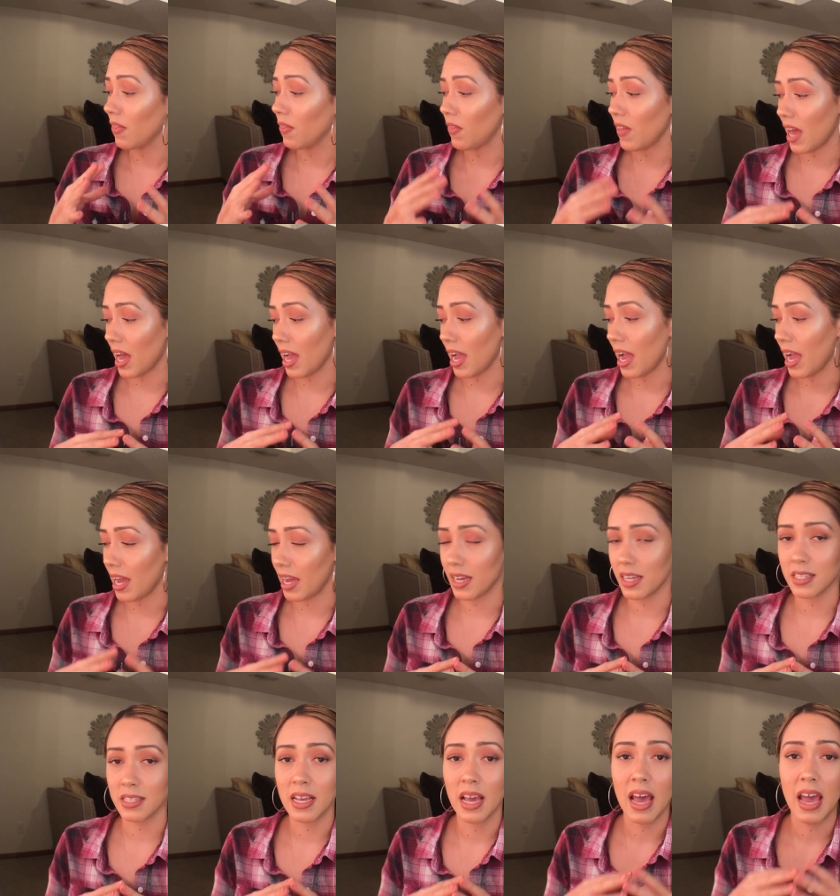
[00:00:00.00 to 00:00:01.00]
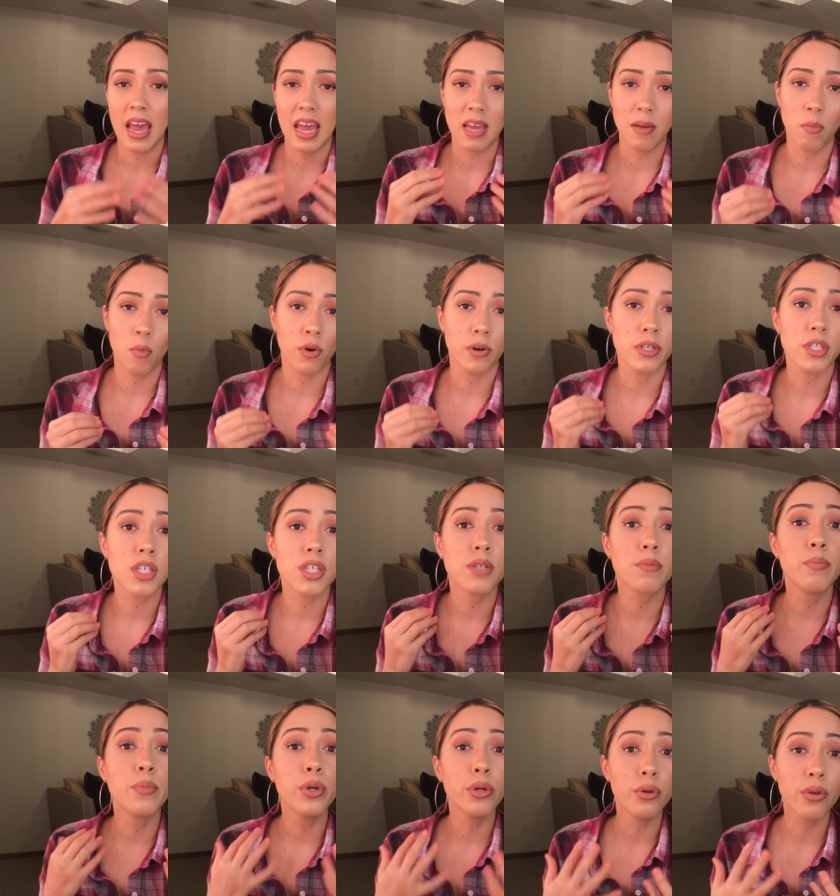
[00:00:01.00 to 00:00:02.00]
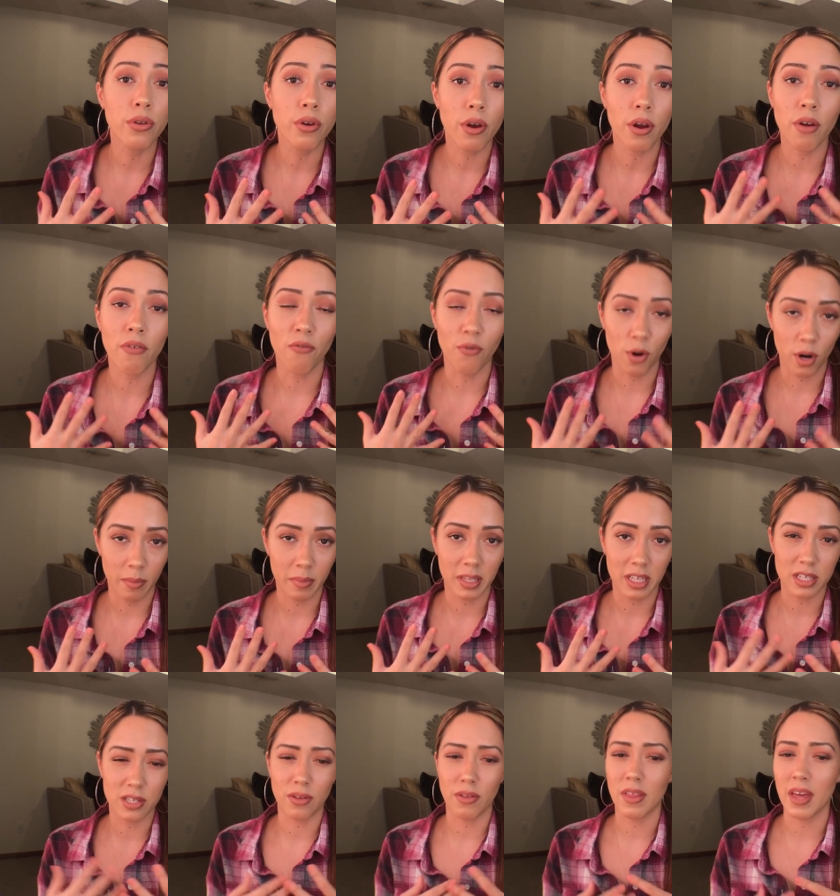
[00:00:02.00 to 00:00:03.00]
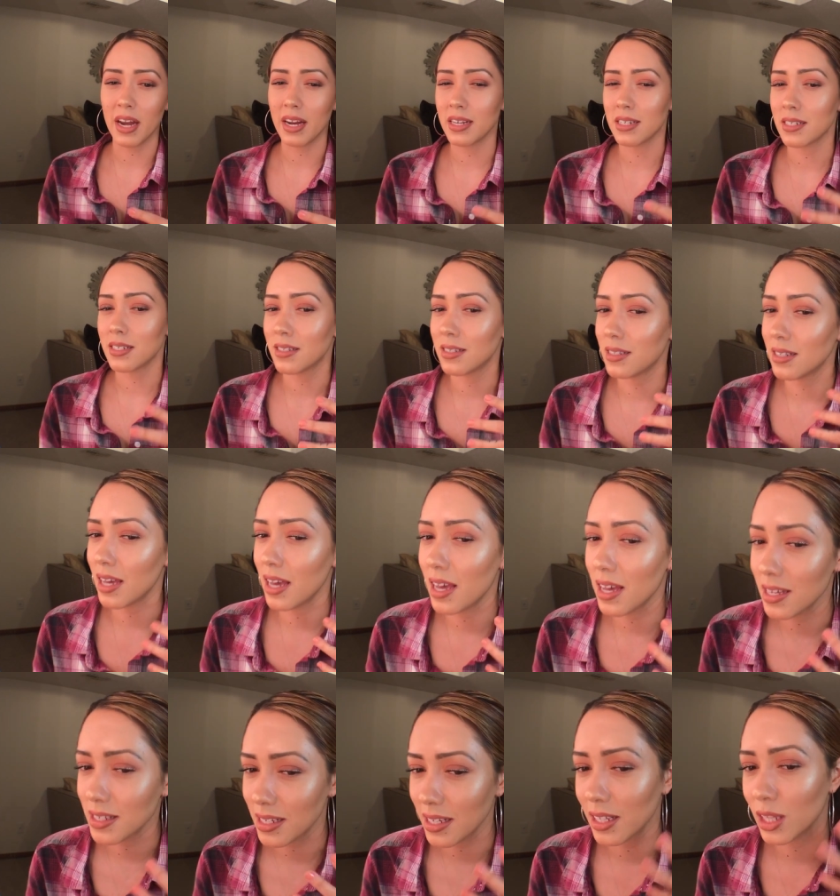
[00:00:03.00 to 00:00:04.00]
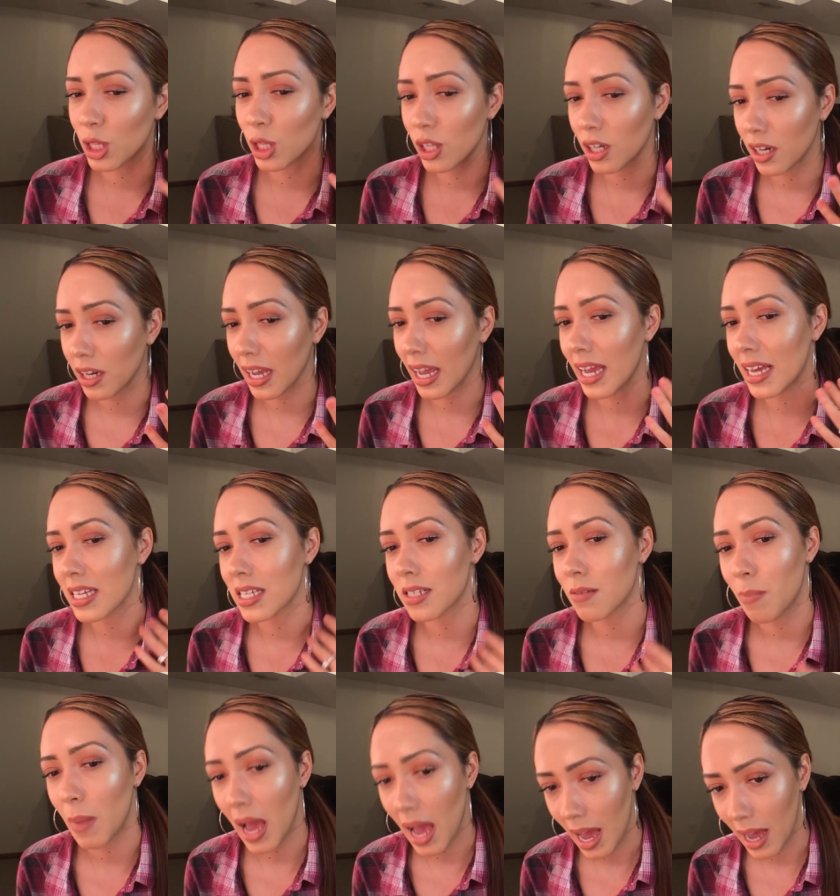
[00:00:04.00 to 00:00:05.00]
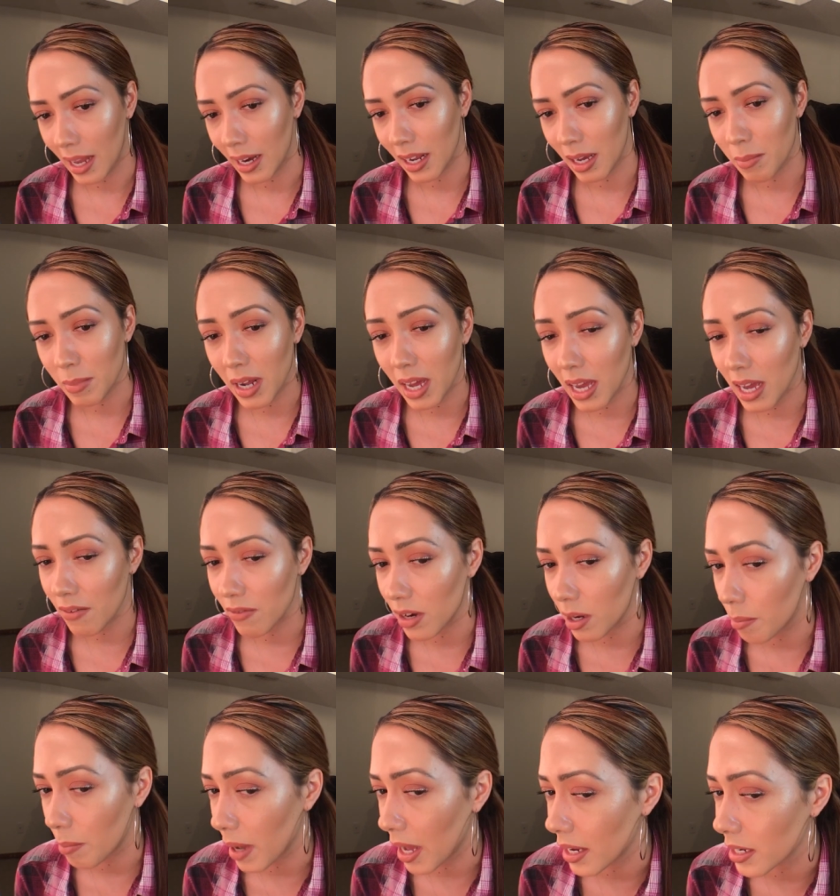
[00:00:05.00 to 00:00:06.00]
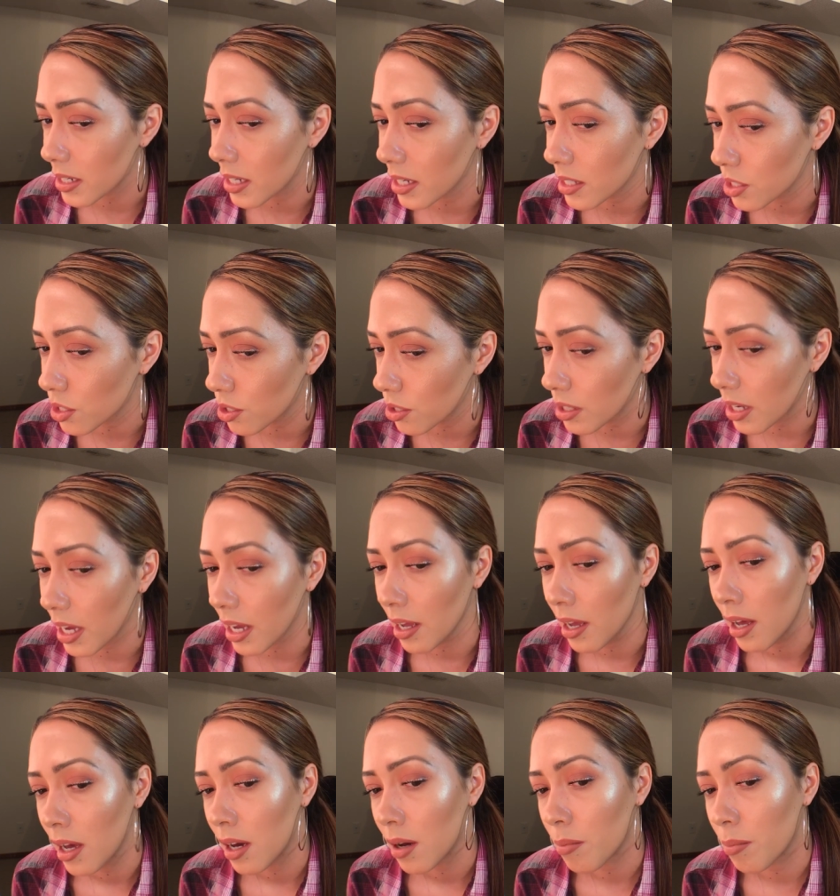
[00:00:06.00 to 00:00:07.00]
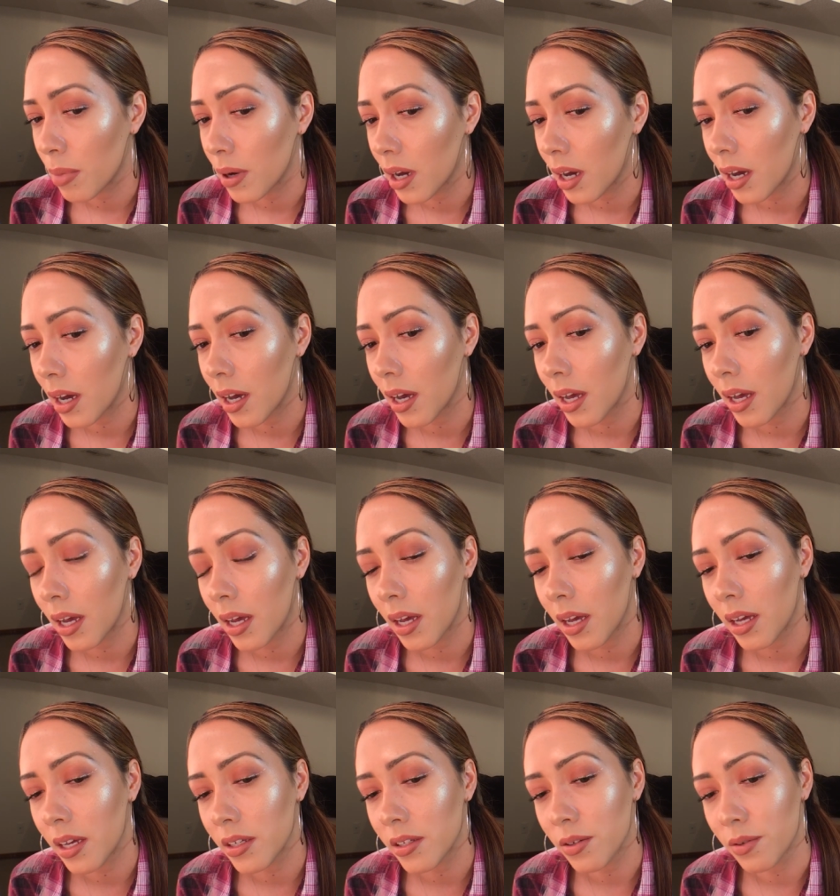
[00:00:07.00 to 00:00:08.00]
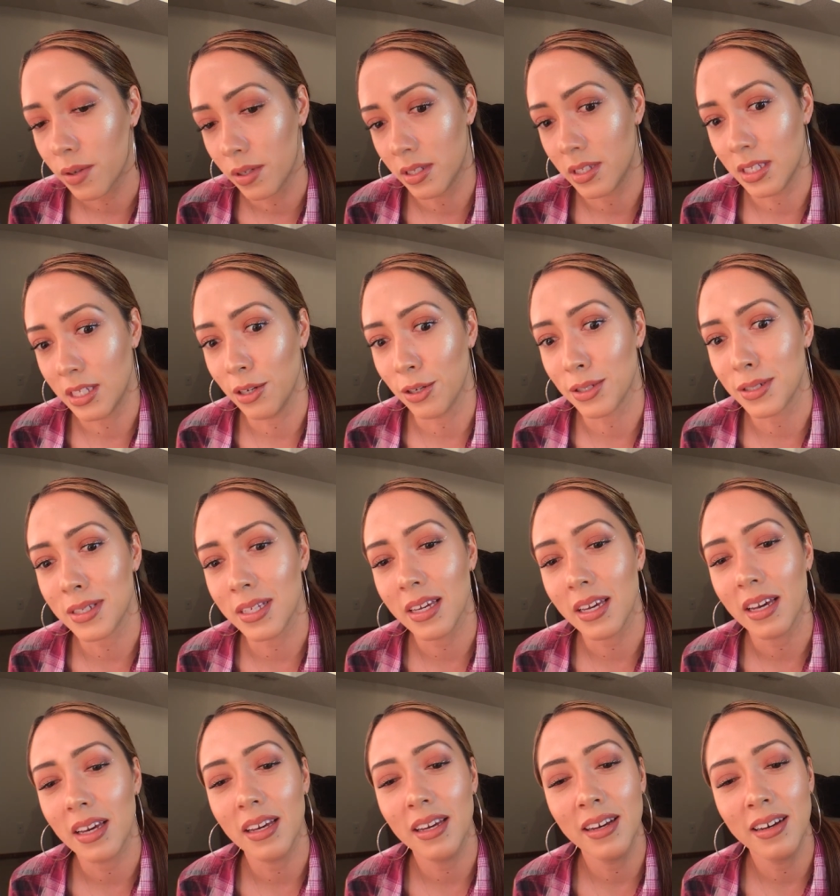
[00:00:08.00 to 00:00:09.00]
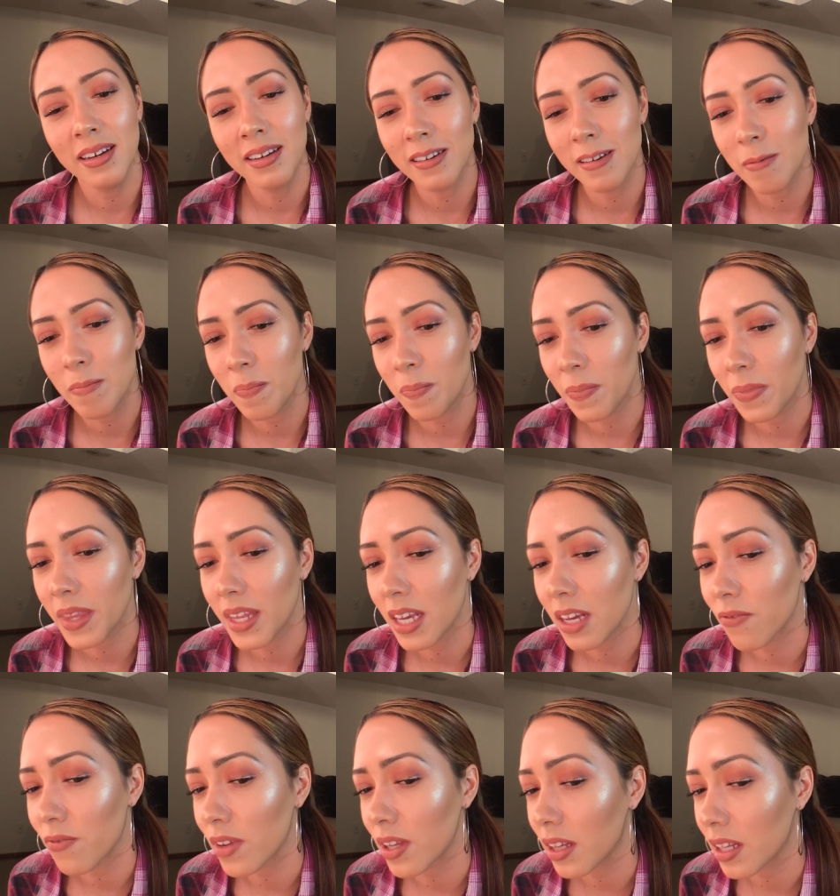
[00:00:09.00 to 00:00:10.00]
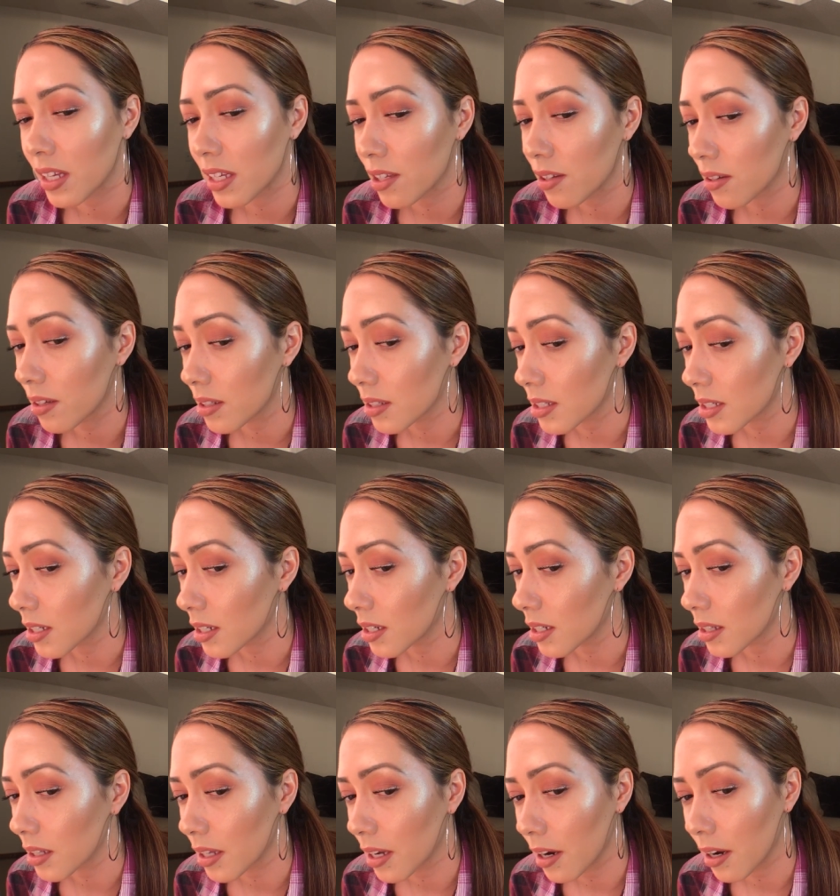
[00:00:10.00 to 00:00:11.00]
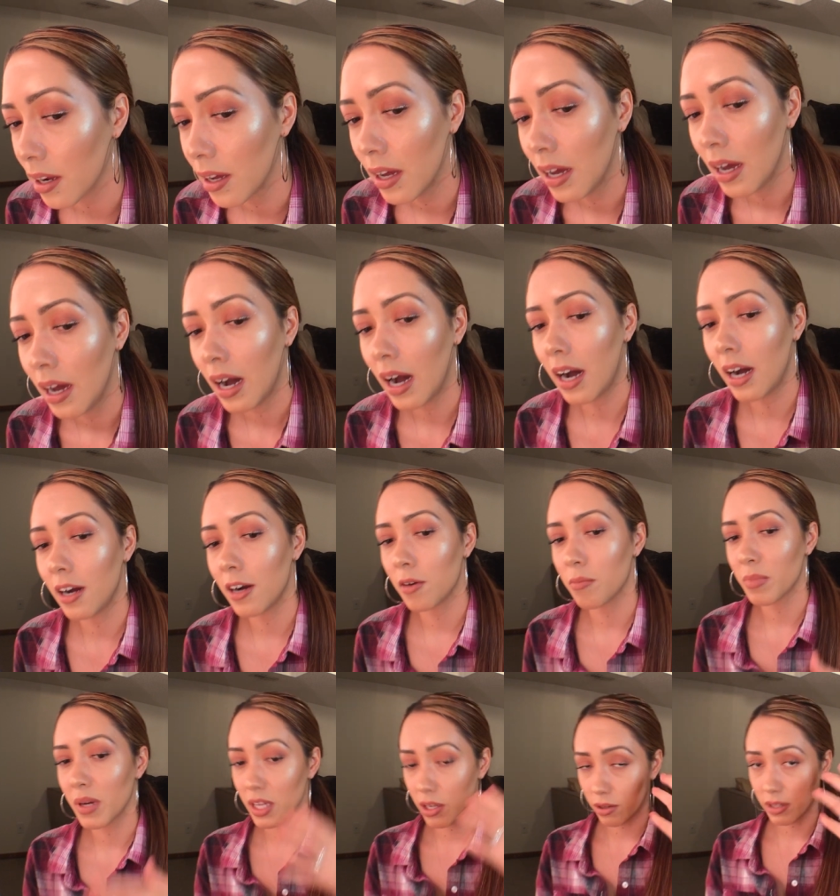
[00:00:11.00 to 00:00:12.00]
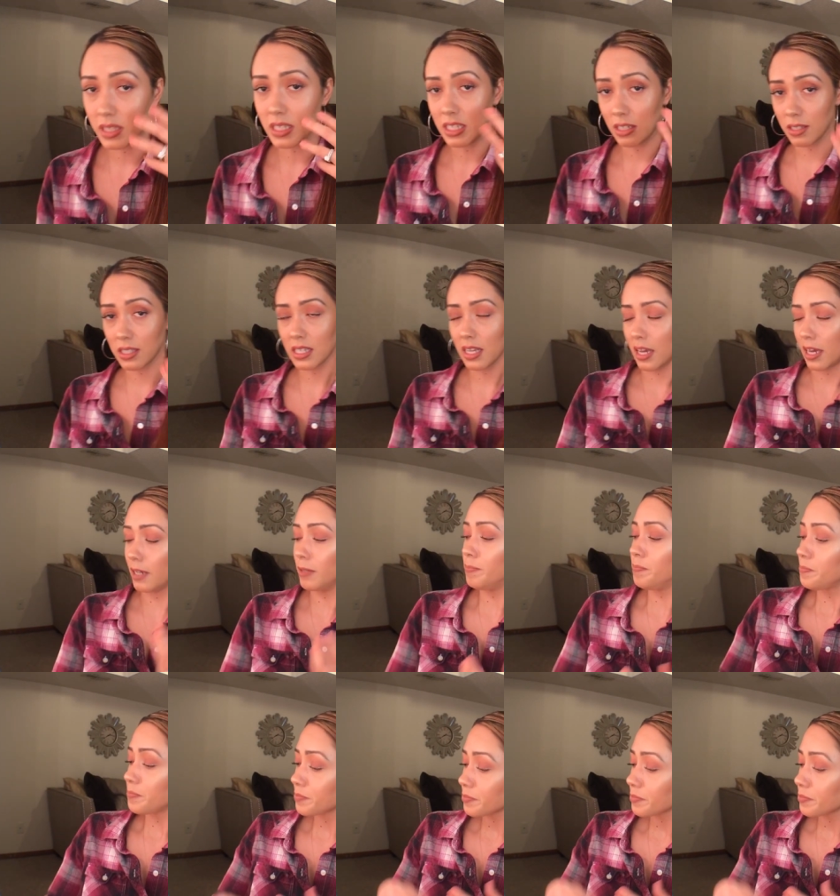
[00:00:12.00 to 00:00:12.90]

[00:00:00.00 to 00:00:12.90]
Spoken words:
that has a more smoother formula so that it doesn't look as bad. I'm not having a bad texture day, but you can still see it. If you can see it in there, but you can still see it.